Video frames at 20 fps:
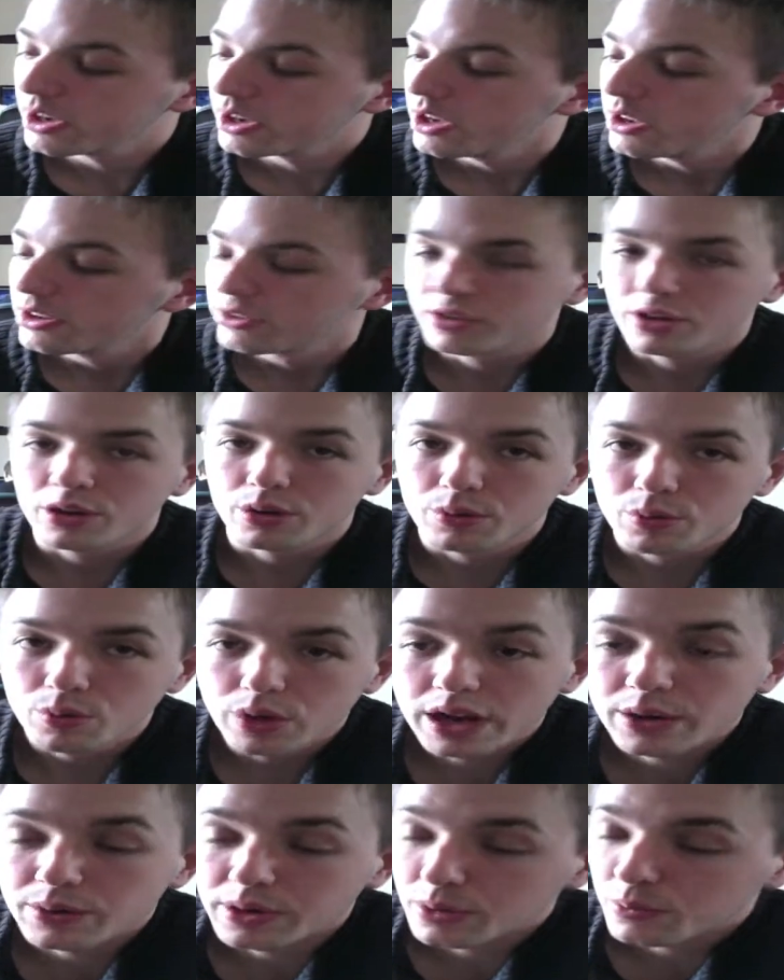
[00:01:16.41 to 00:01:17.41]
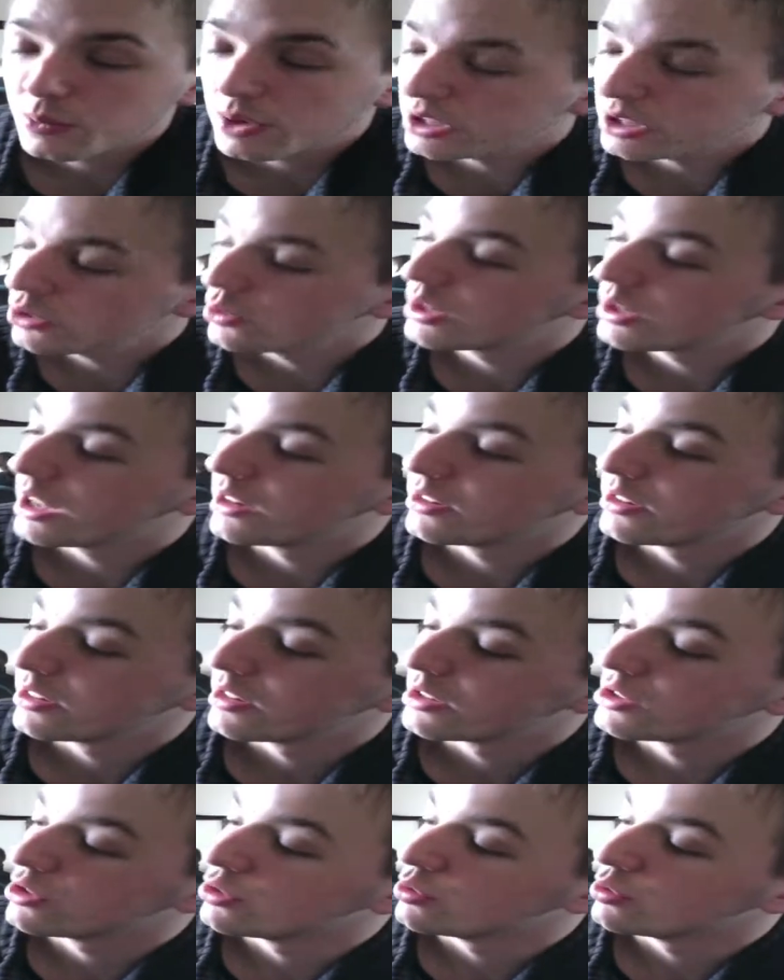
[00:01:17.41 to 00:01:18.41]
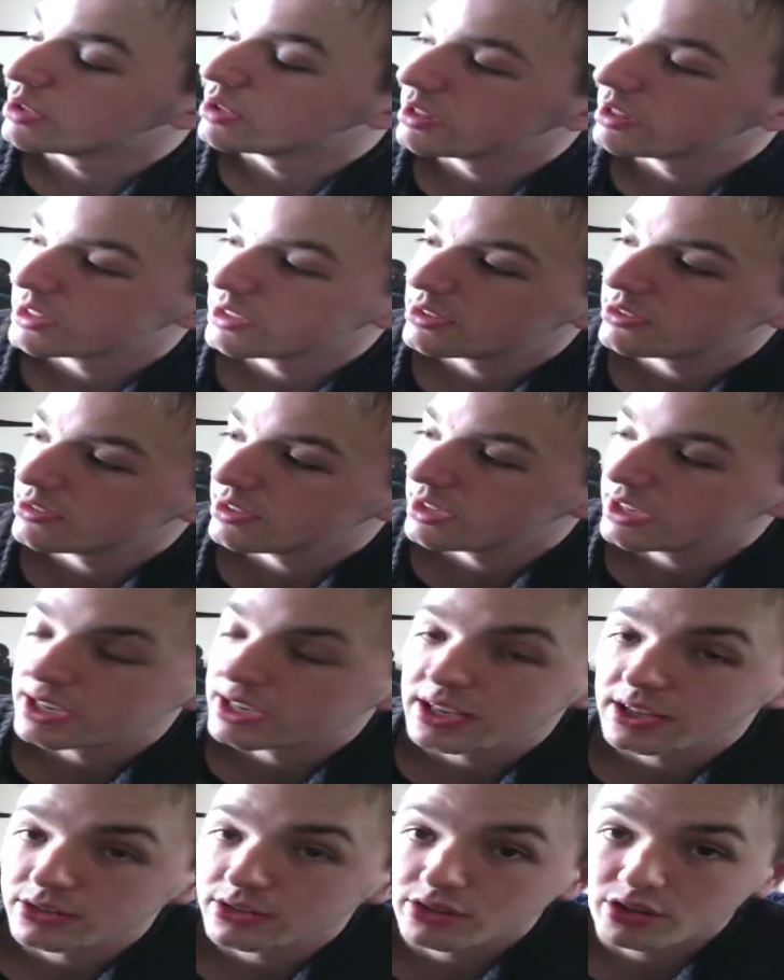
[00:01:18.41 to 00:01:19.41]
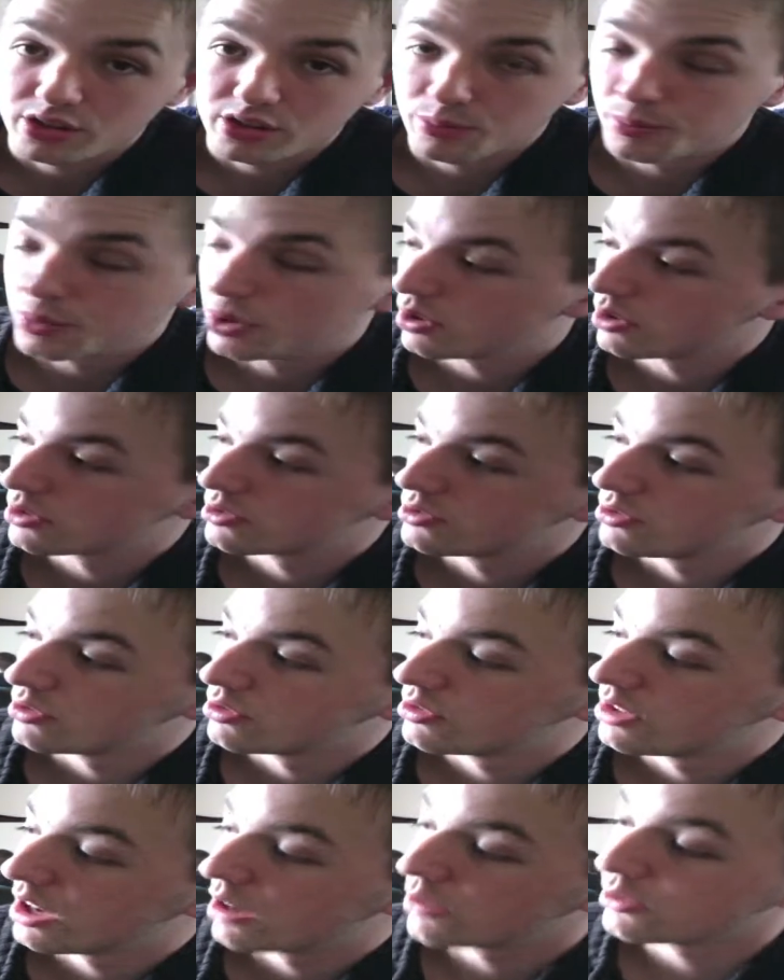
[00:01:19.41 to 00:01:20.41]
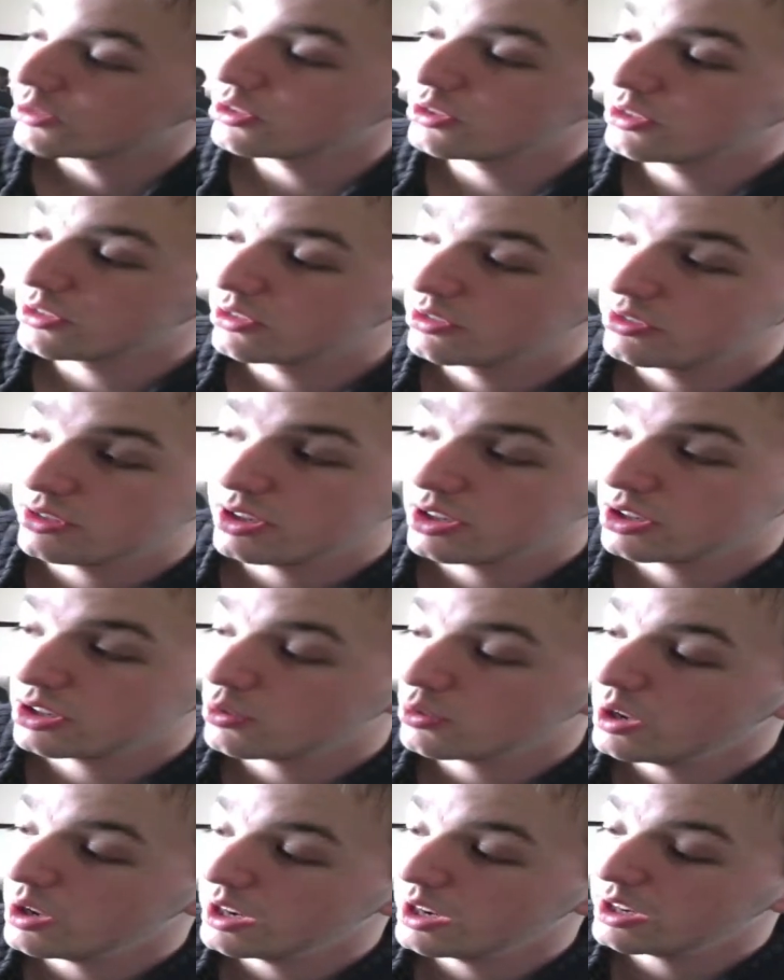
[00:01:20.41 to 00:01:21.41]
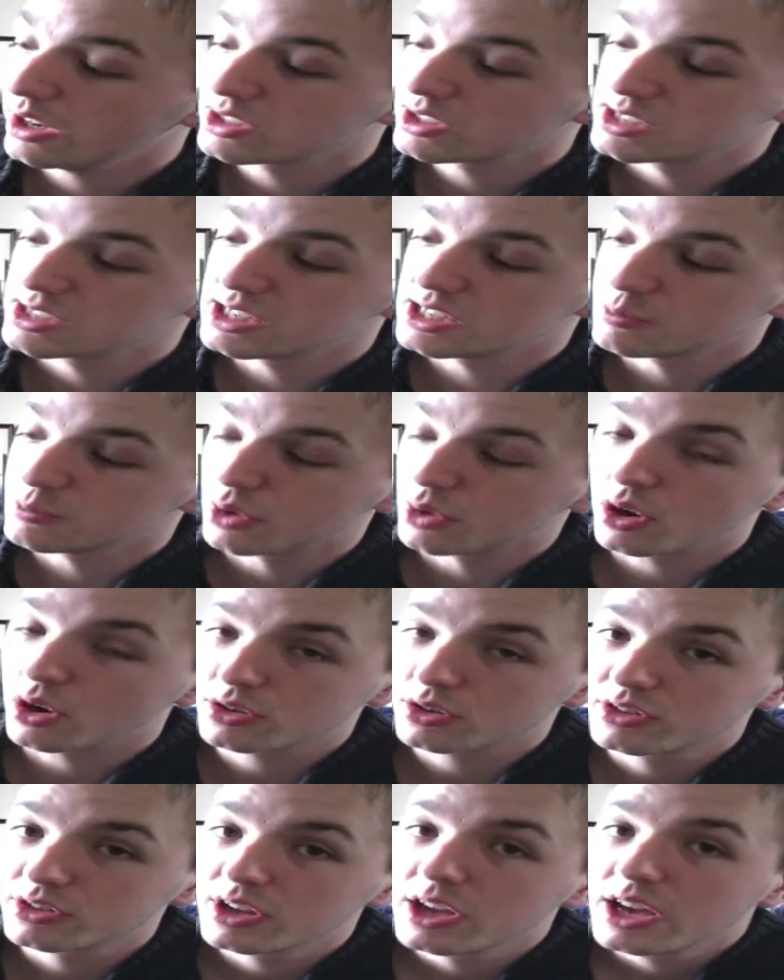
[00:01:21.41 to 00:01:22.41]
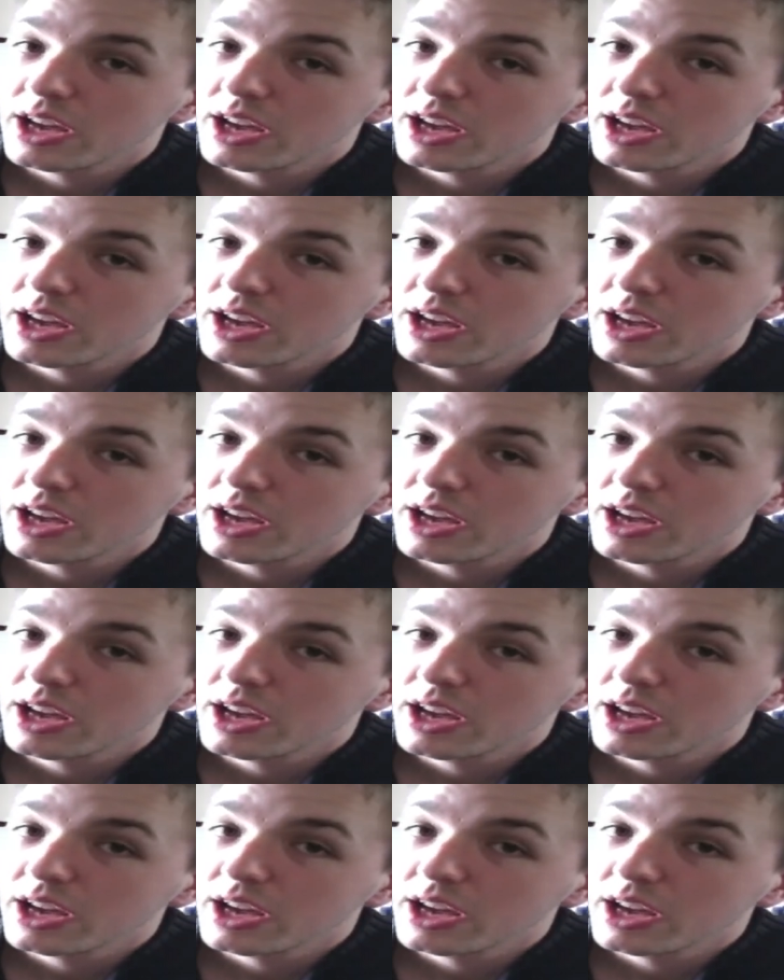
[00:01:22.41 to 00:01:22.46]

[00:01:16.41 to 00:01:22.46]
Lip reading: So anyway, when you get to the unit, this is the box itself. So it's quite a nice neat box.